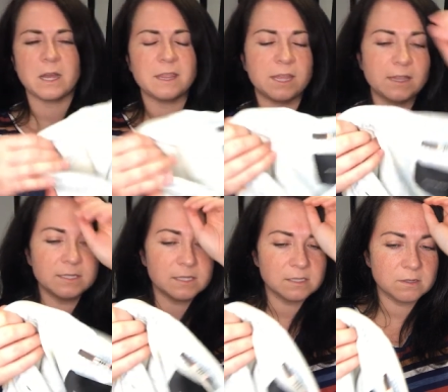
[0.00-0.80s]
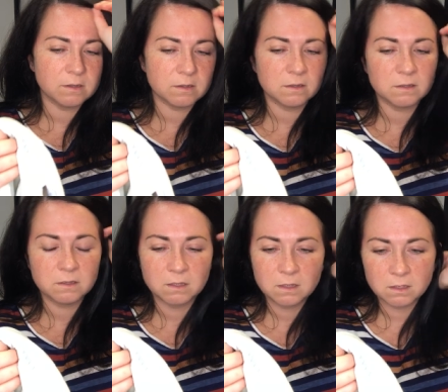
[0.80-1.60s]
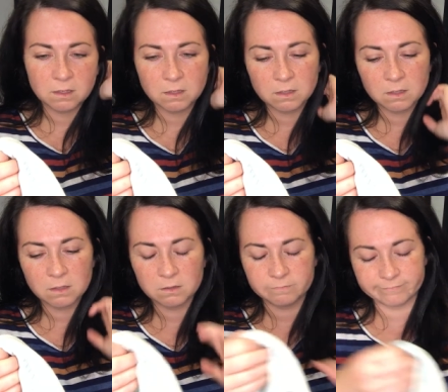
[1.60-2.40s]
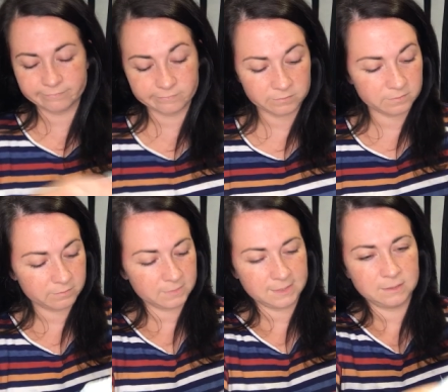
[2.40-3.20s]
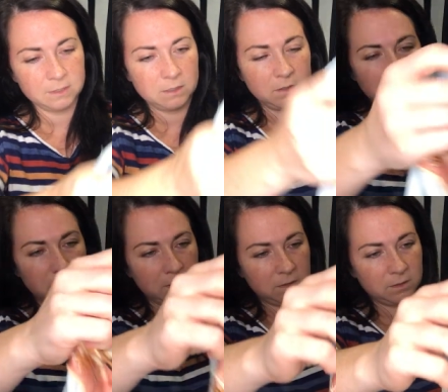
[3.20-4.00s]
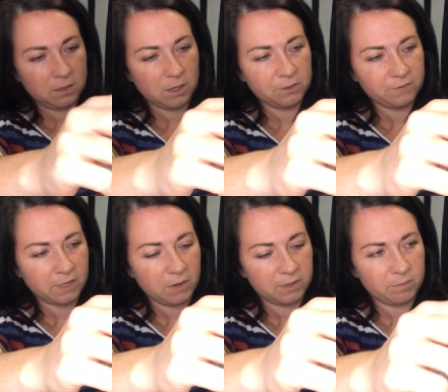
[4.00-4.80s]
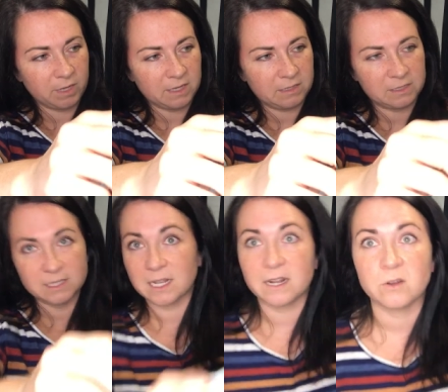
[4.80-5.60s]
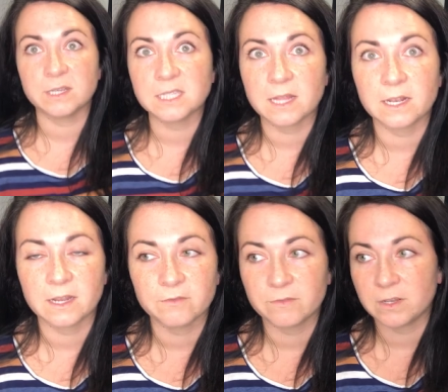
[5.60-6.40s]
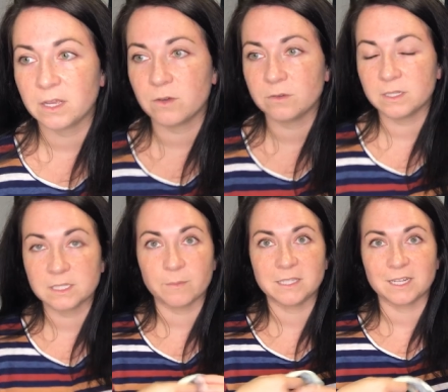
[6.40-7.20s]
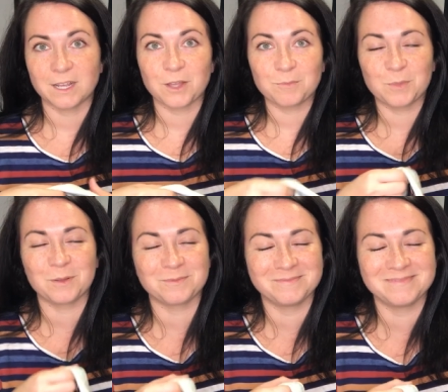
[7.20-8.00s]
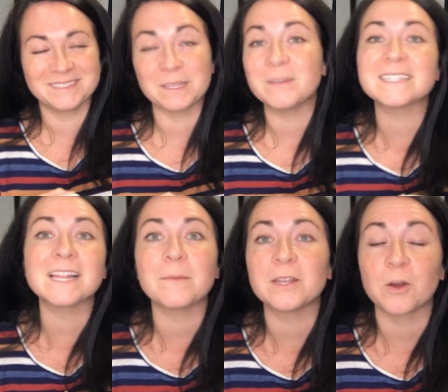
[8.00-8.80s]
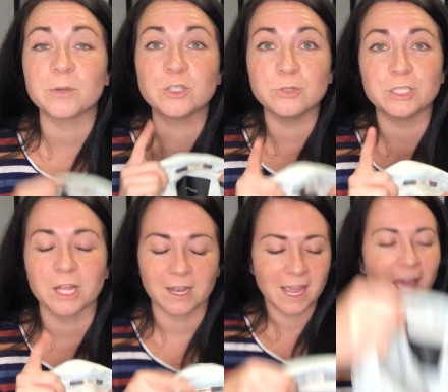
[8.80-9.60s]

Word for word: I think this is a, I always forget with the buttons, and I know I say that in every video, and somebody's gonna, somebody's gonna let me know, which you should.